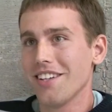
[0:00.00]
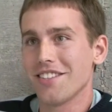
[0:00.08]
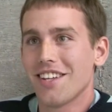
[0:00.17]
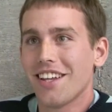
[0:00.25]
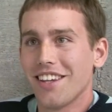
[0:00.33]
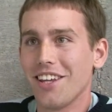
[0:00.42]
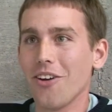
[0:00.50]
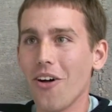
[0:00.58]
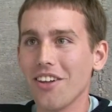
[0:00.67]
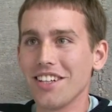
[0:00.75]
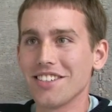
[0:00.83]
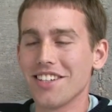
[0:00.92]
and suddenly
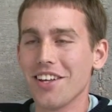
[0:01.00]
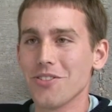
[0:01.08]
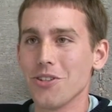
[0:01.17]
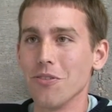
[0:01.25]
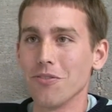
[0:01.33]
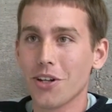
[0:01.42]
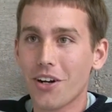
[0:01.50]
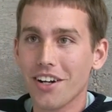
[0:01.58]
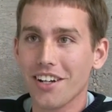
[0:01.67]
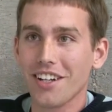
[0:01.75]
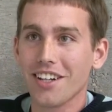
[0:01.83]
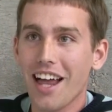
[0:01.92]
all these things you've
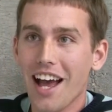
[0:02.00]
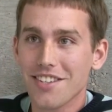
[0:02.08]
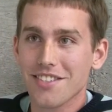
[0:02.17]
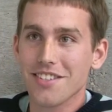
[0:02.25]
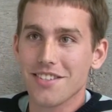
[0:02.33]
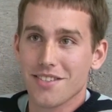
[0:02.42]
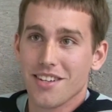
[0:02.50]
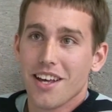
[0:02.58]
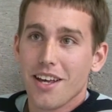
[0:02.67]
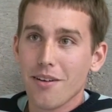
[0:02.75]
learned in classes